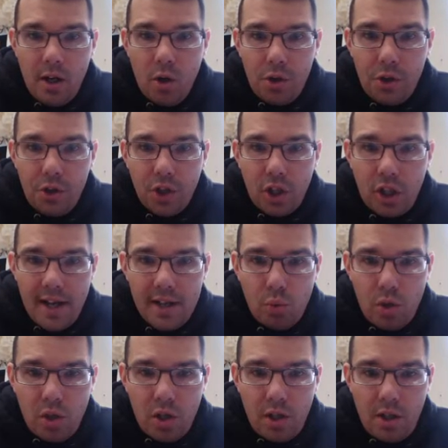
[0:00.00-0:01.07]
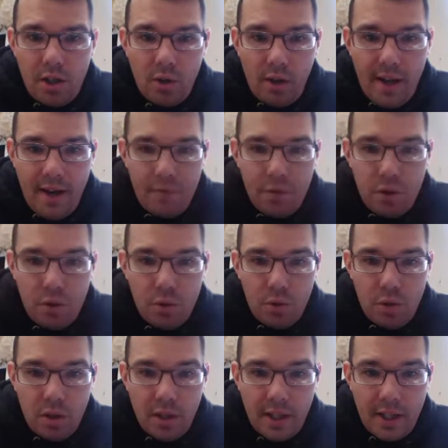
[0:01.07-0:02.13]
go to your classwork. You'll have
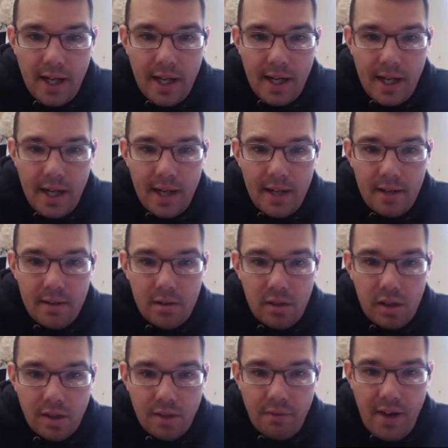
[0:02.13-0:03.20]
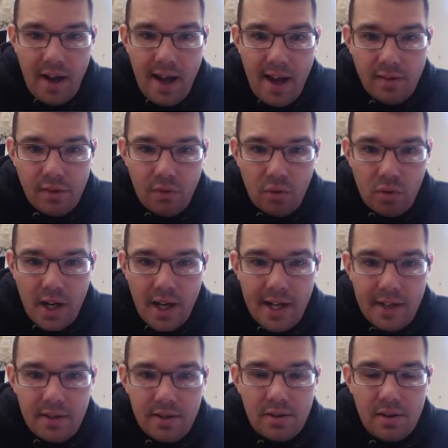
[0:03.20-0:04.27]
to click on lesson 5, civil
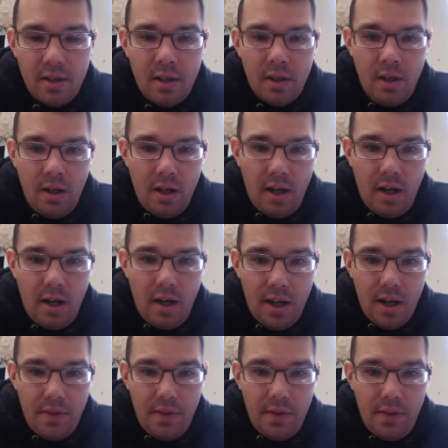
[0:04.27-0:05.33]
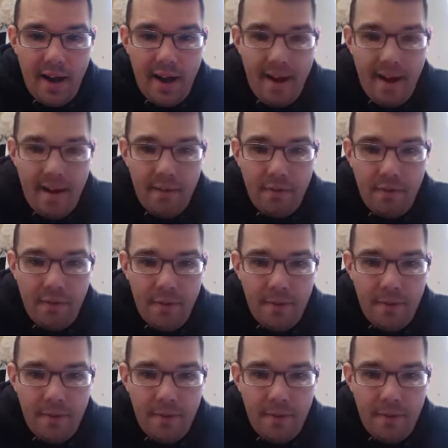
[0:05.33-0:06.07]
rights, and then I have